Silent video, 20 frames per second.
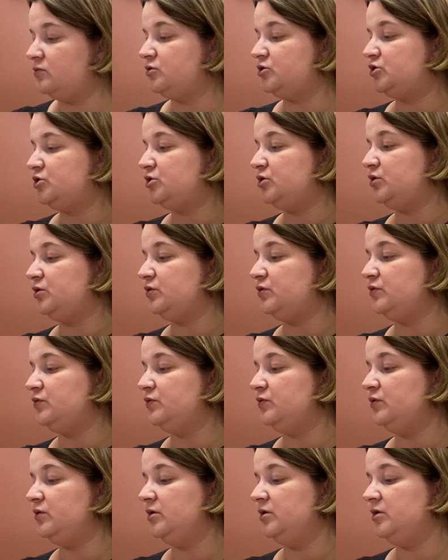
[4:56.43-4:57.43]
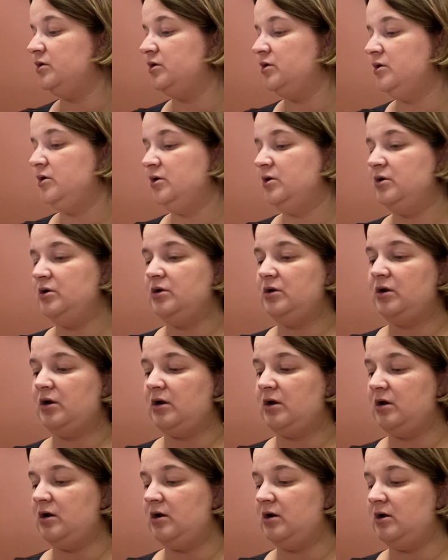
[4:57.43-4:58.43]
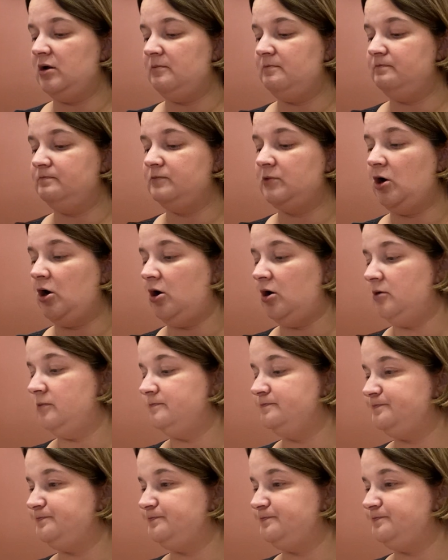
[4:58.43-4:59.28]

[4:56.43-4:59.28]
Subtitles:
to haul.